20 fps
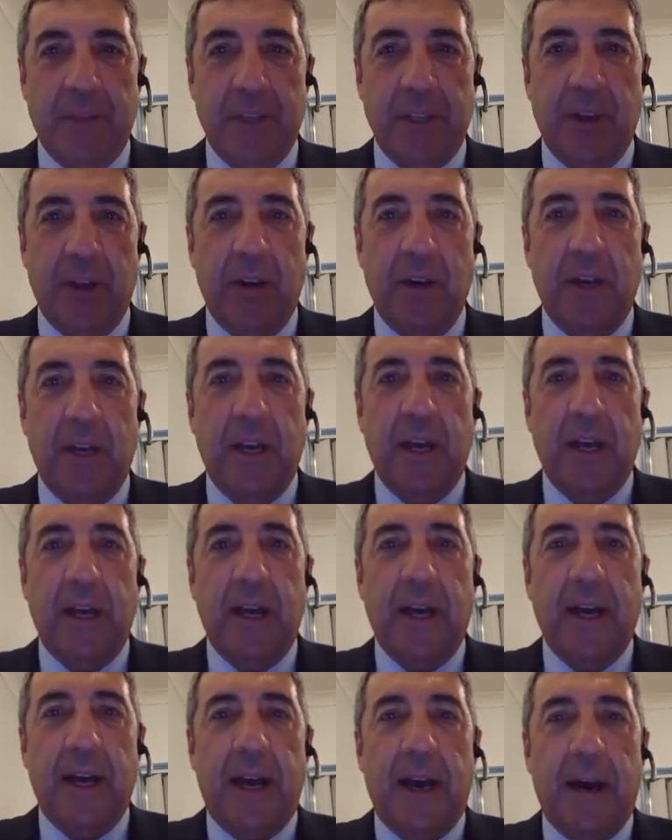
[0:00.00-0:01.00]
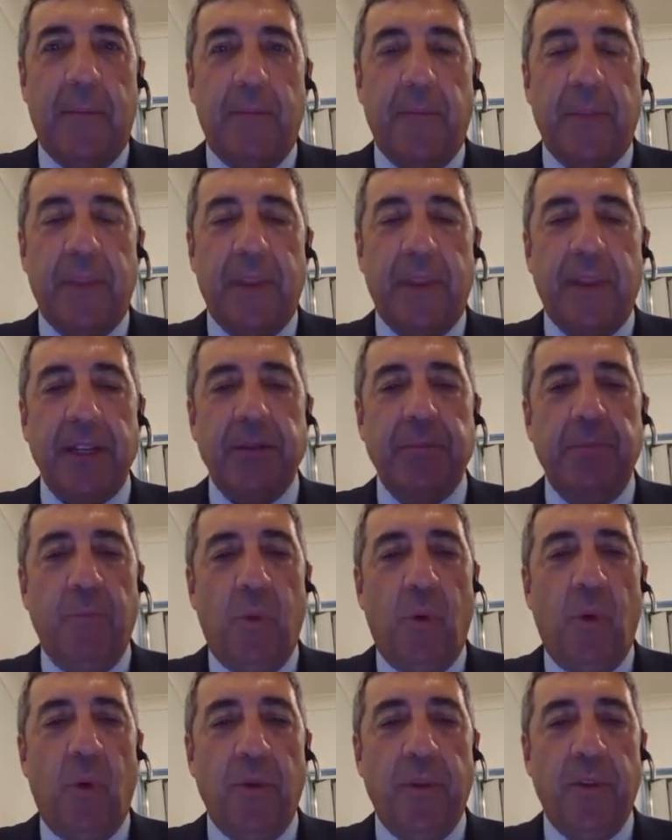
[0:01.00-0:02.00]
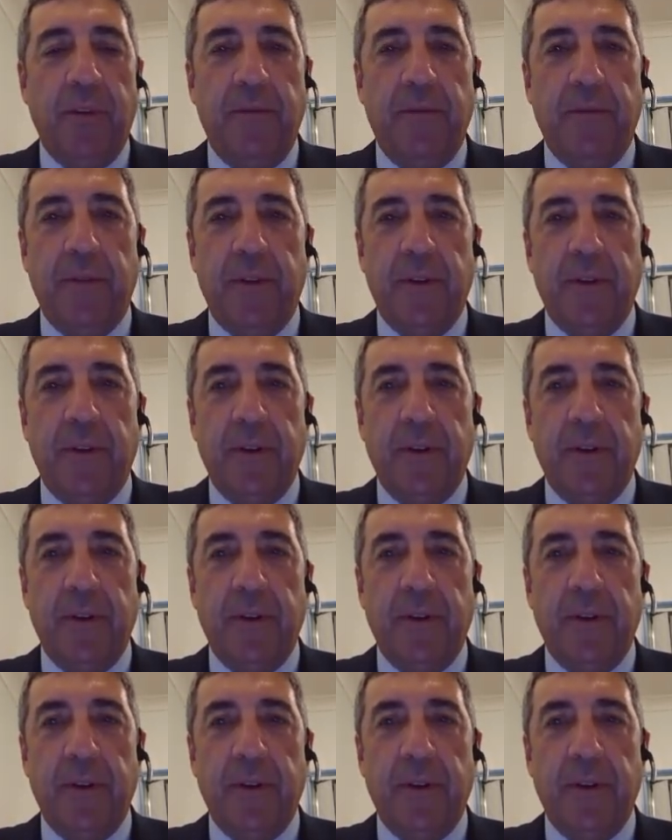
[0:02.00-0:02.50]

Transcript: So that's more than